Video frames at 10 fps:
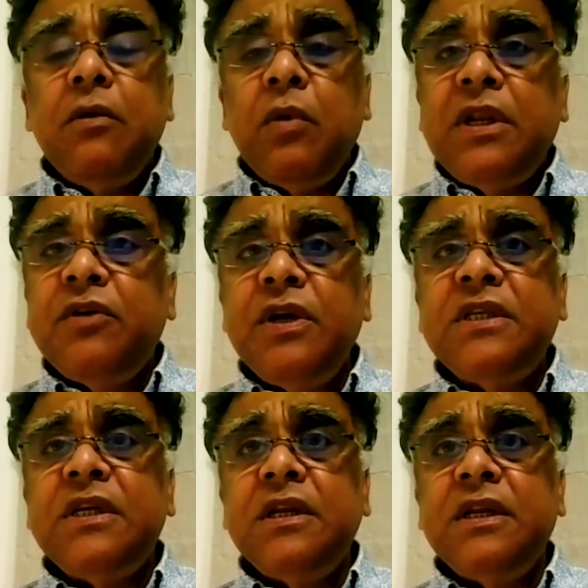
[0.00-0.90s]
when
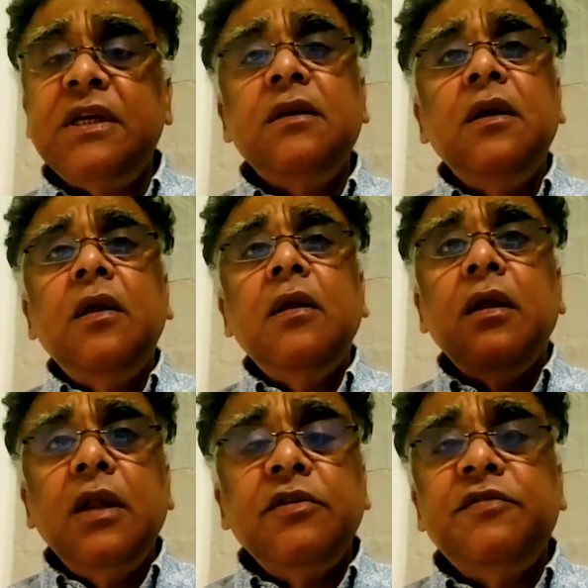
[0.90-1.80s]
Teresa did it,
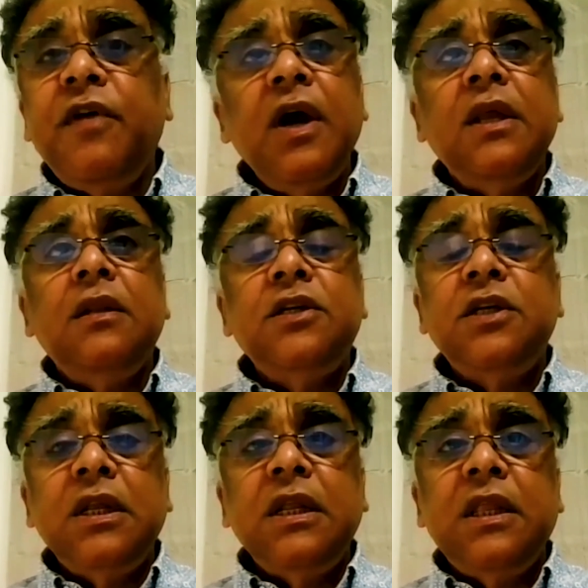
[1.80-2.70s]
it was fine.
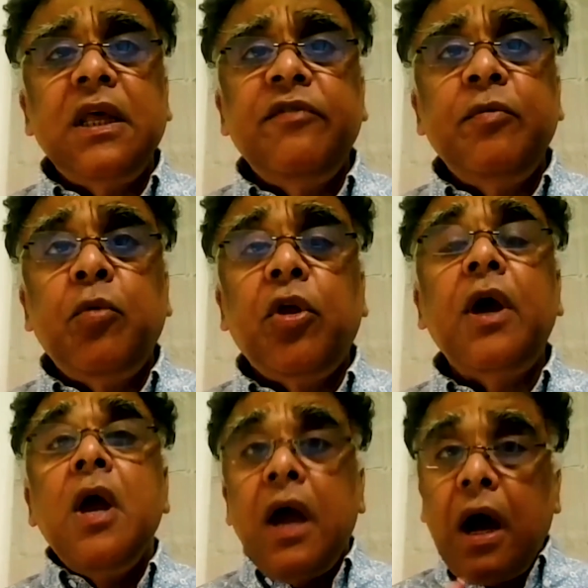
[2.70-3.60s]
They didn't even
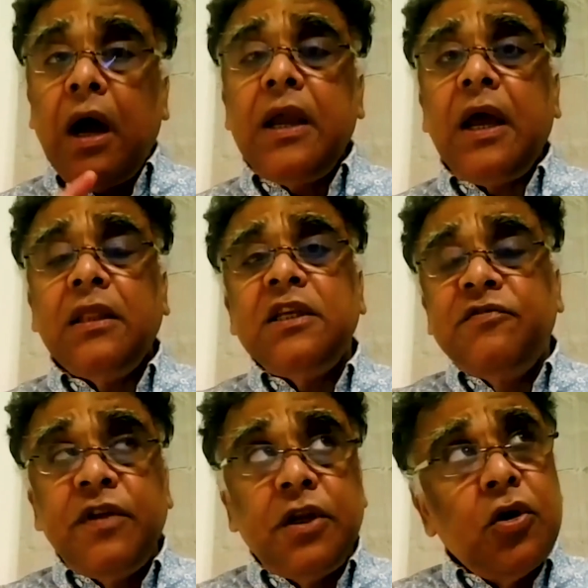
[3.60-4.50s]
bother. I had
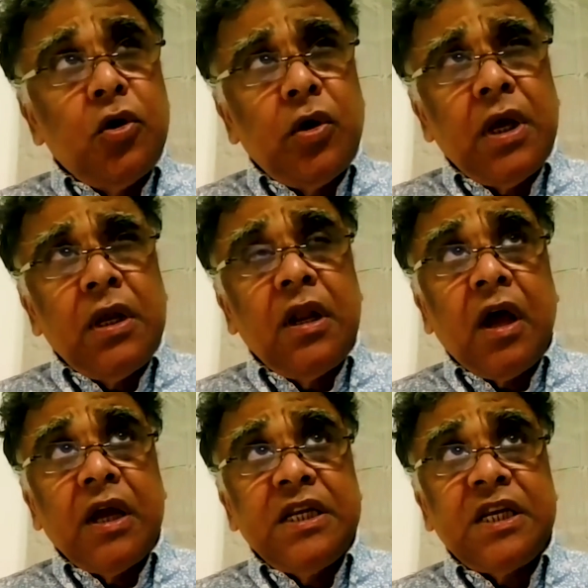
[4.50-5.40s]
this video in
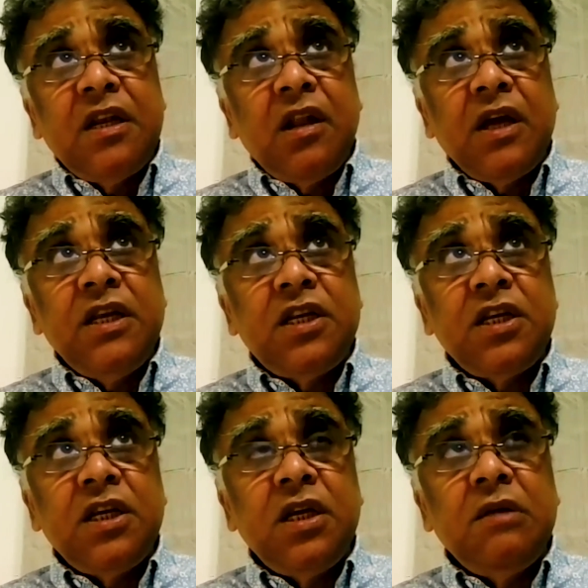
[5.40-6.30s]

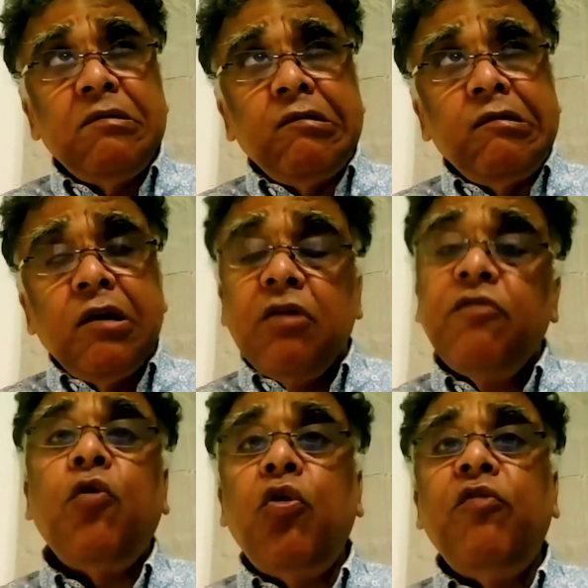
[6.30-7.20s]
1994-5.
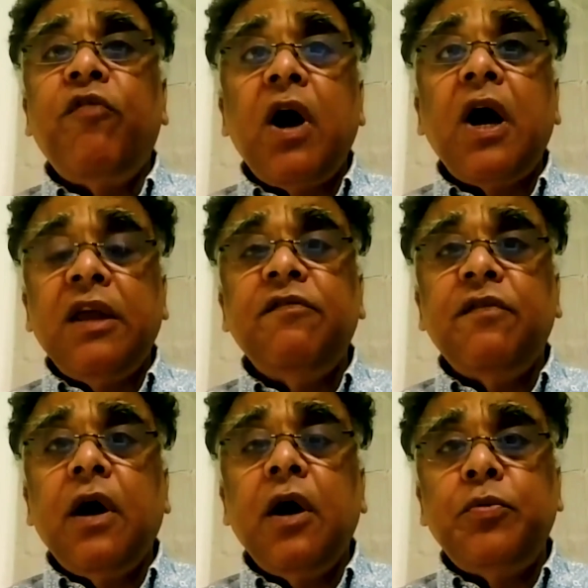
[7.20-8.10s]
I
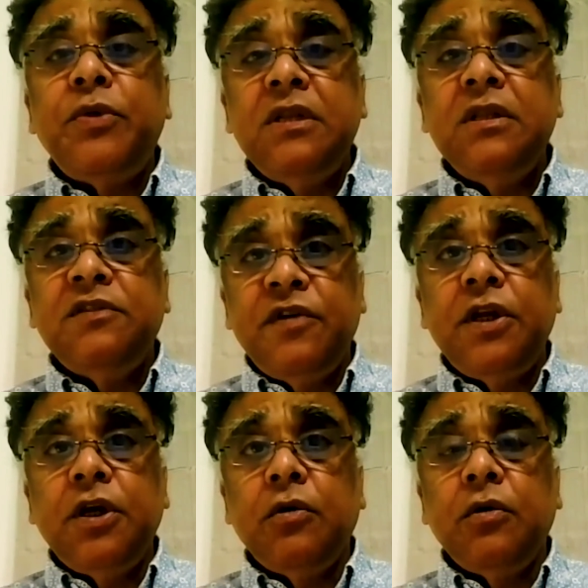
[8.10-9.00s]
obtained this
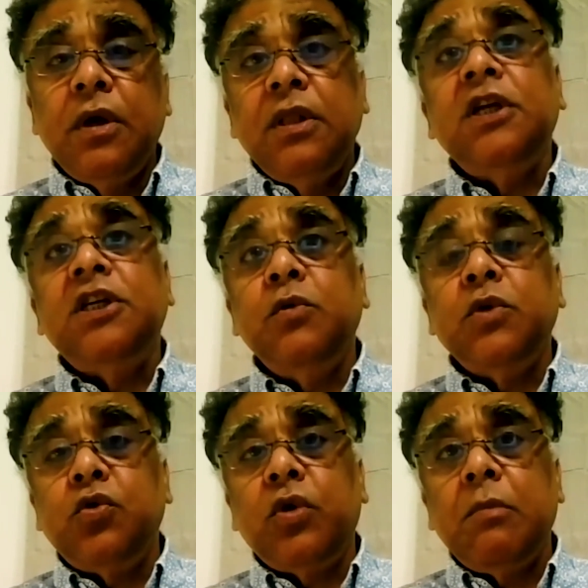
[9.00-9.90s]
video that she
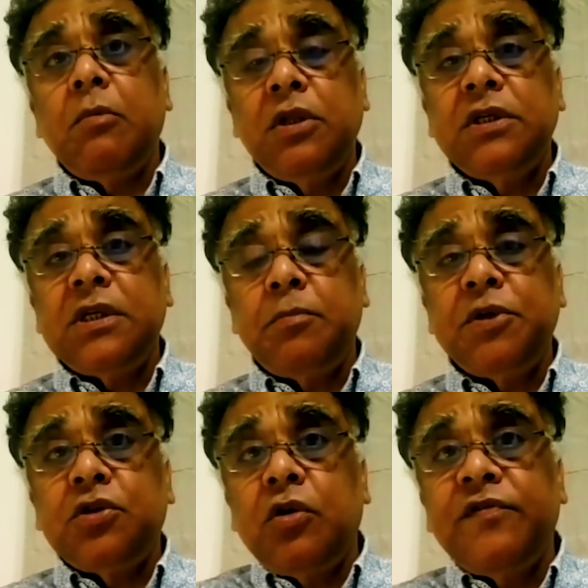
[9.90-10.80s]
was talking about this
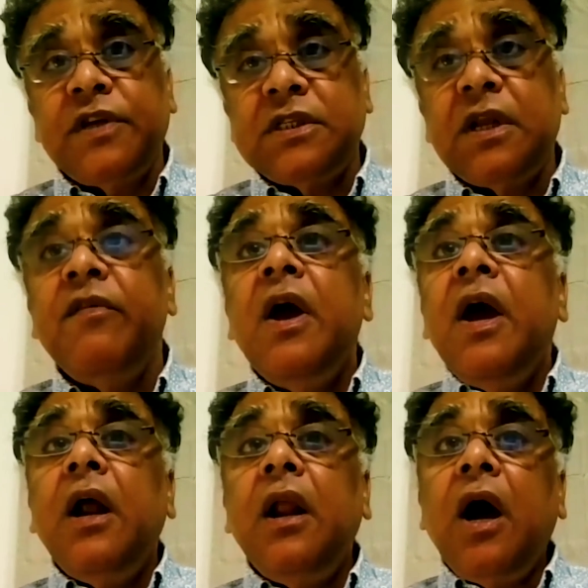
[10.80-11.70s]
surreptitious conduct herself.
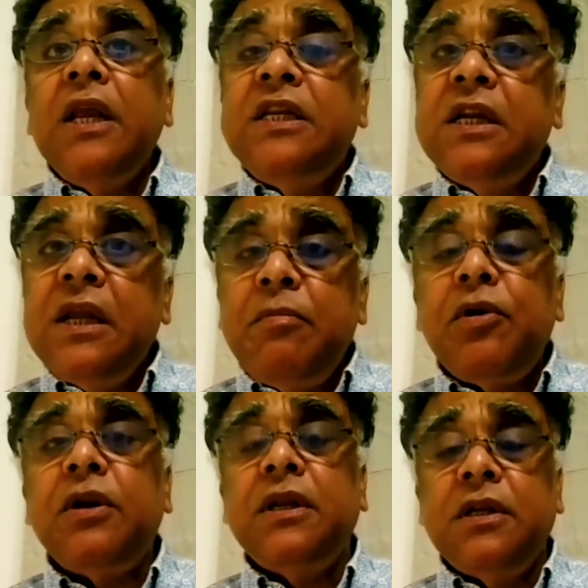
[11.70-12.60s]
And I
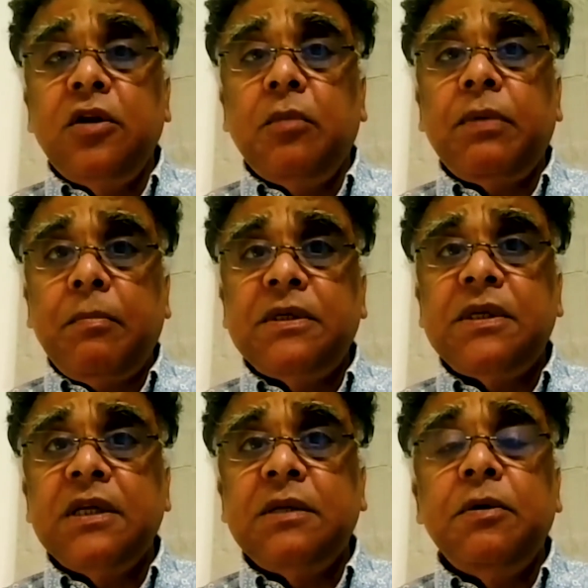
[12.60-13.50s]
deliberately did not
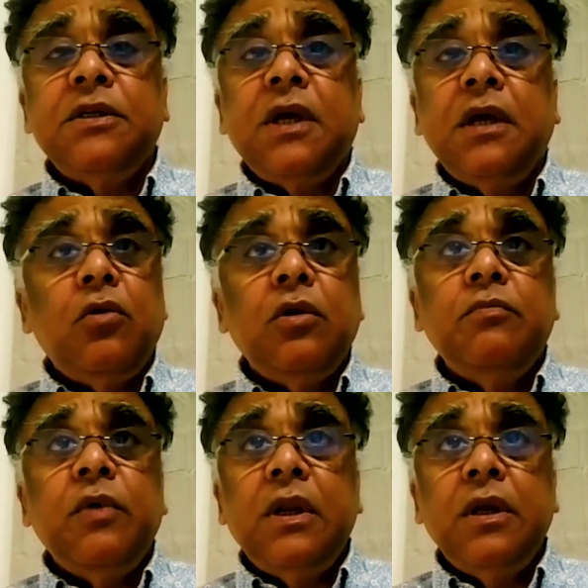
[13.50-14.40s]
publicize it because I thought,